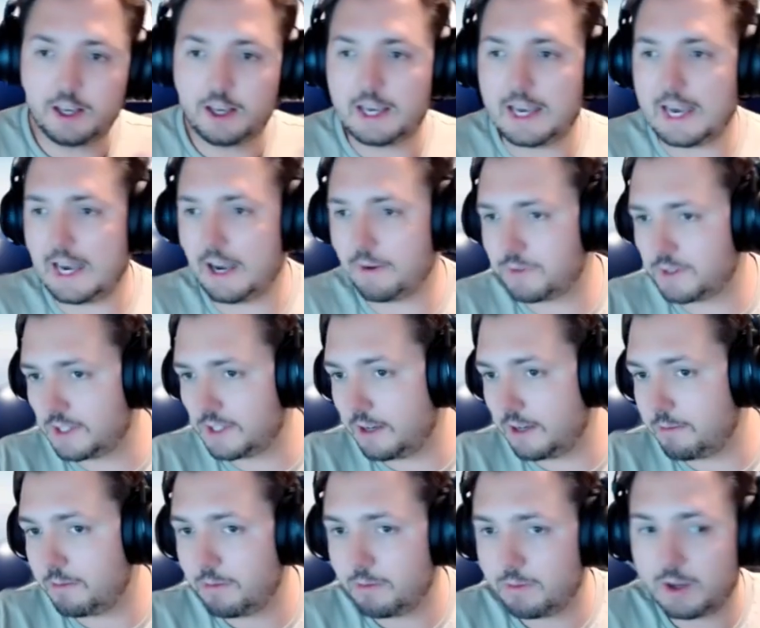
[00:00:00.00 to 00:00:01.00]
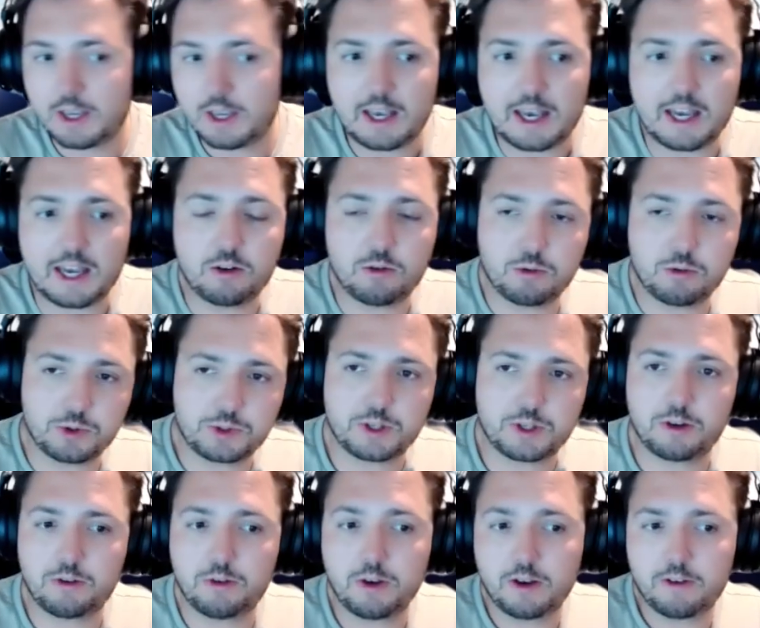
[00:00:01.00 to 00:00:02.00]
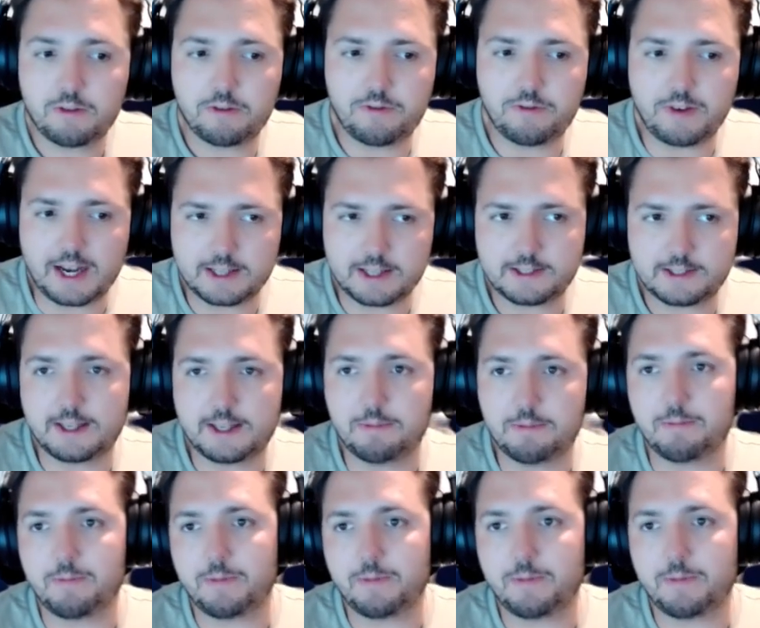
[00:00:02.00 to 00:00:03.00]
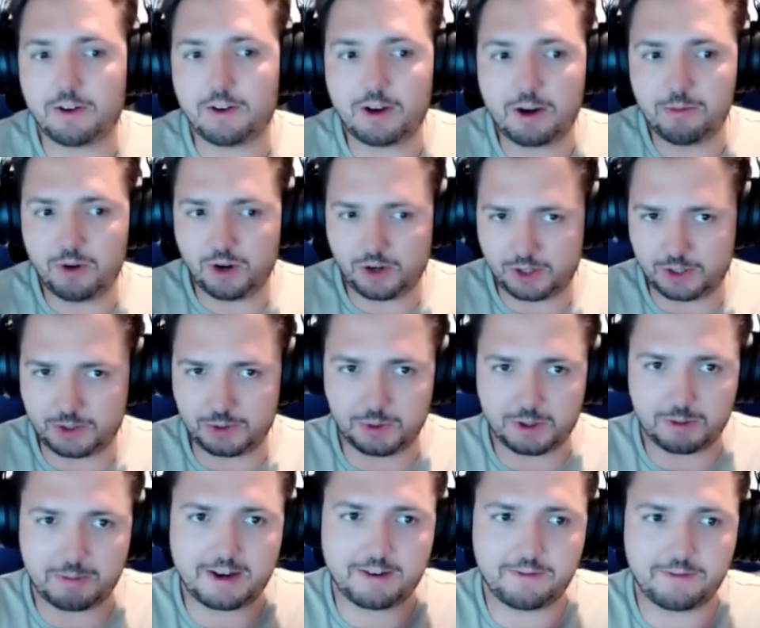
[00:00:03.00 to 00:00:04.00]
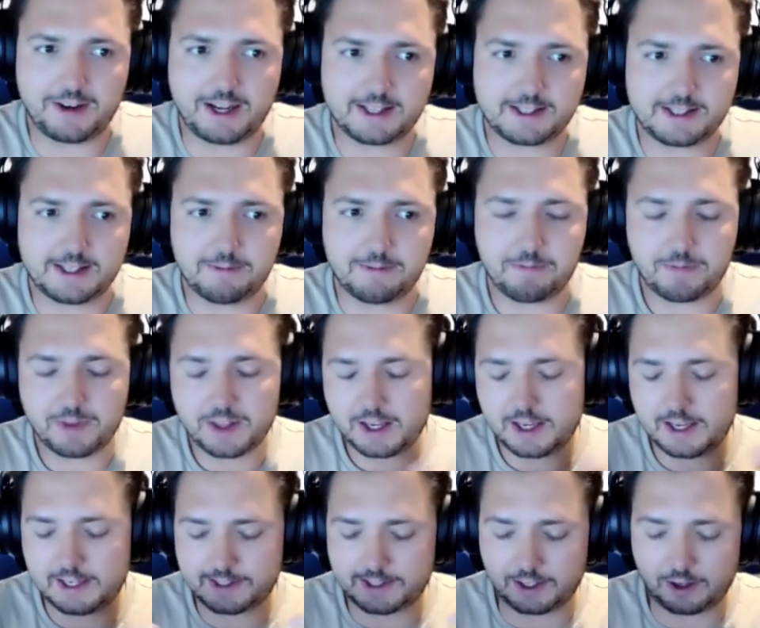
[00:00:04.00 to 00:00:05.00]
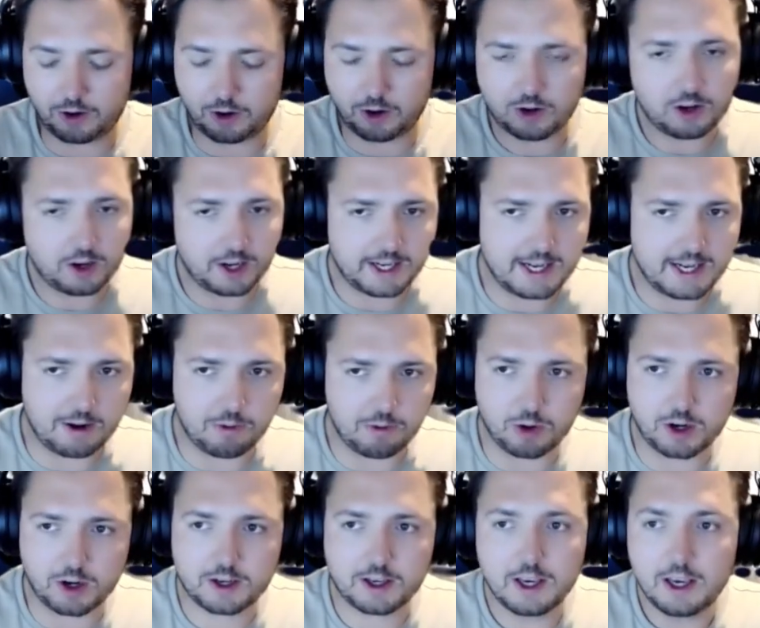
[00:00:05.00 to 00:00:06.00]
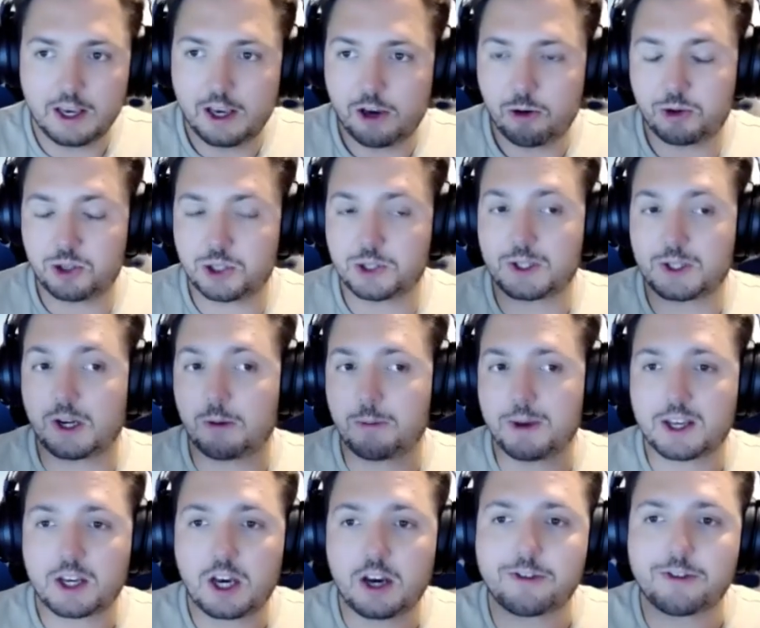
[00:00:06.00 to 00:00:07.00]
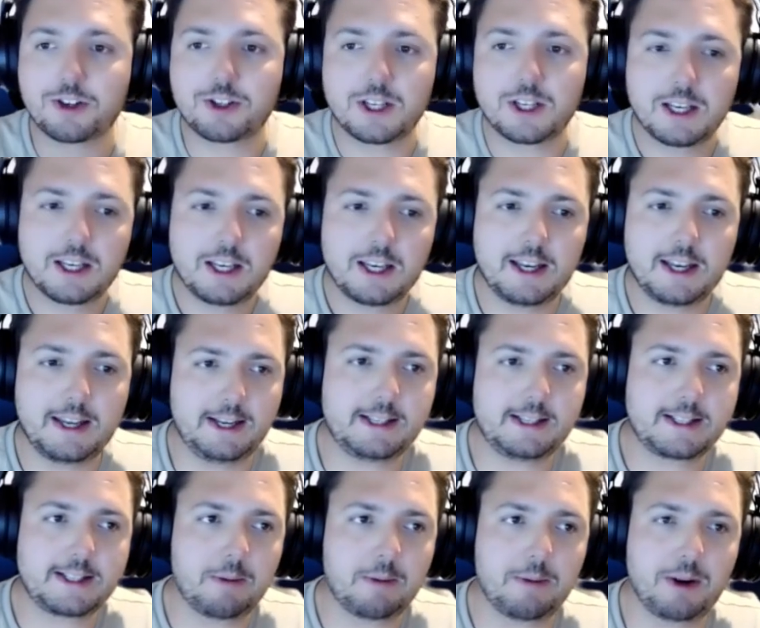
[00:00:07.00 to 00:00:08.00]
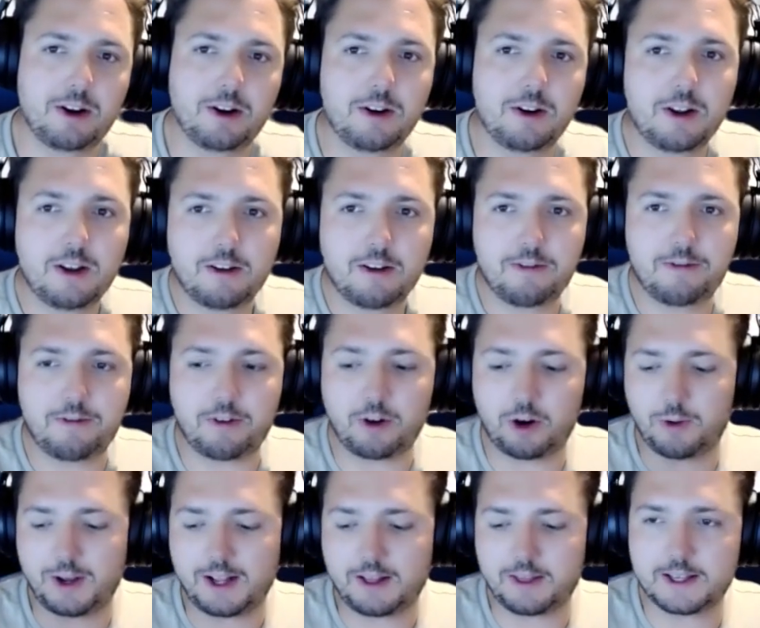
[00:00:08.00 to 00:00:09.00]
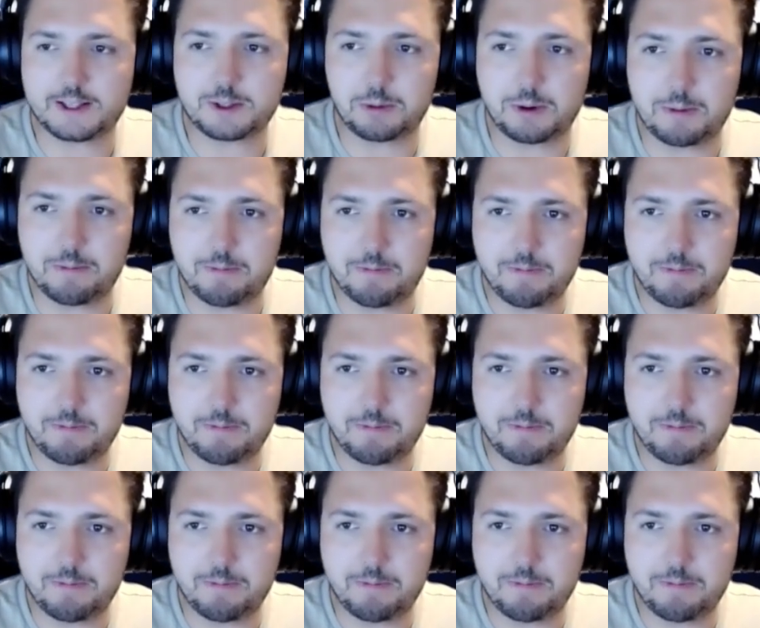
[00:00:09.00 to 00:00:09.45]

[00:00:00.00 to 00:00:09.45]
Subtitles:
AvSim and also VATSIM. Now, I'm not going to talk about VATSIM. It's an online network, which is going to be covered in a seminar following this one.